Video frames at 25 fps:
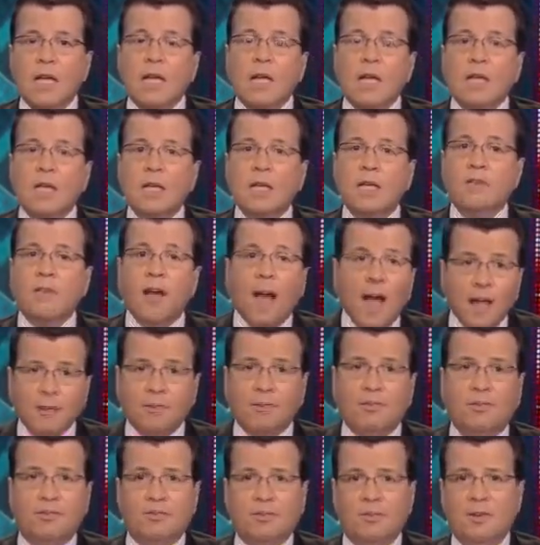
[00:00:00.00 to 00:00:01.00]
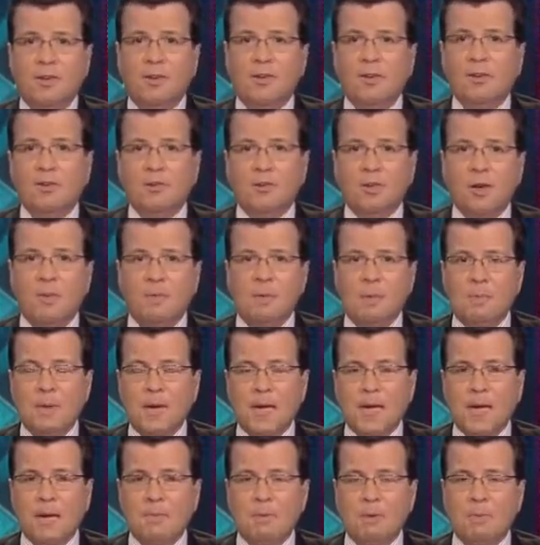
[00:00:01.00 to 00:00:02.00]
it's us who's going to be
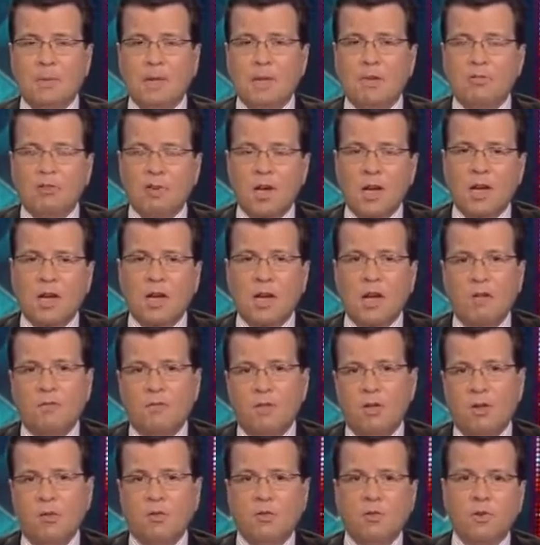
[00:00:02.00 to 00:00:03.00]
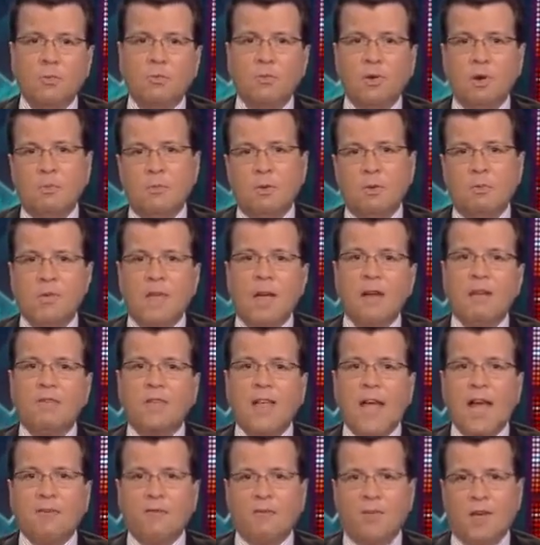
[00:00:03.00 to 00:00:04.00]
picking up a big chunk of those premiums. Now, is
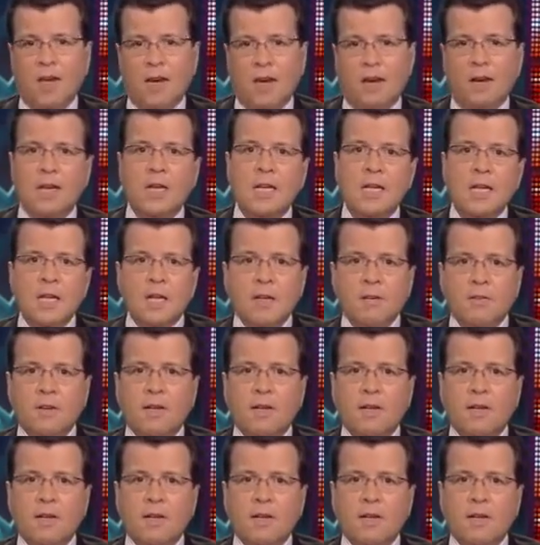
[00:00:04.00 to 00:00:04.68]
that fair? To